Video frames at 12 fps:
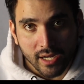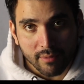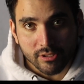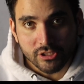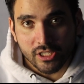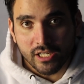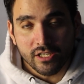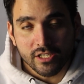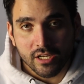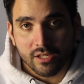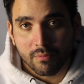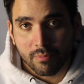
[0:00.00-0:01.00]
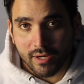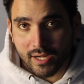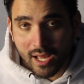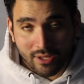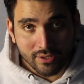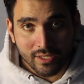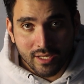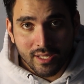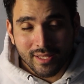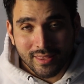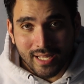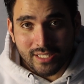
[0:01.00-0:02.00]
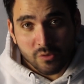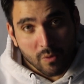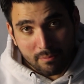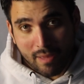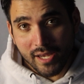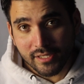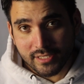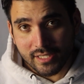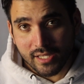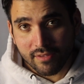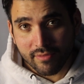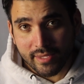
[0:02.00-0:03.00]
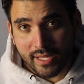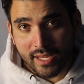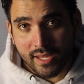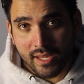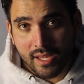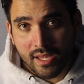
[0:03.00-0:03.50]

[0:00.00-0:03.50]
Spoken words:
How much energy are you putting out? That's what matters at the end of the day.